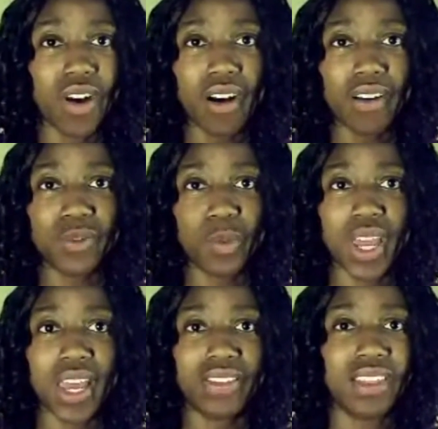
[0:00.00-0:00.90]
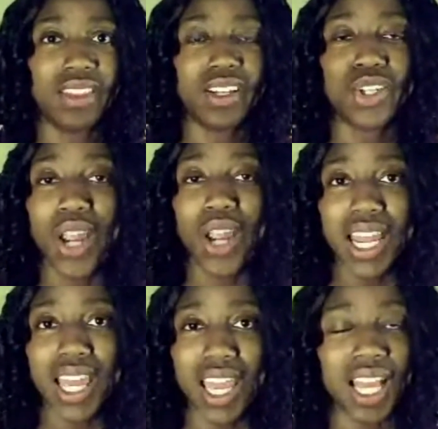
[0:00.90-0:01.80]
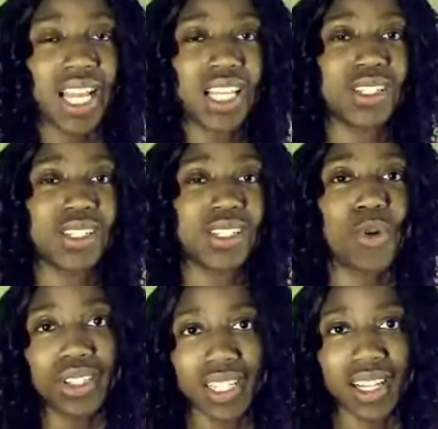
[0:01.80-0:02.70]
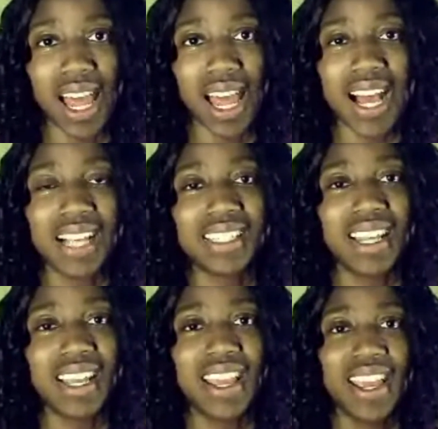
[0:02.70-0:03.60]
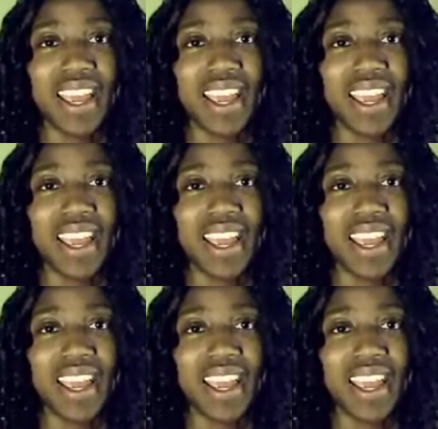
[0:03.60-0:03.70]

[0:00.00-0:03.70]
get involved with, and the training is world-class,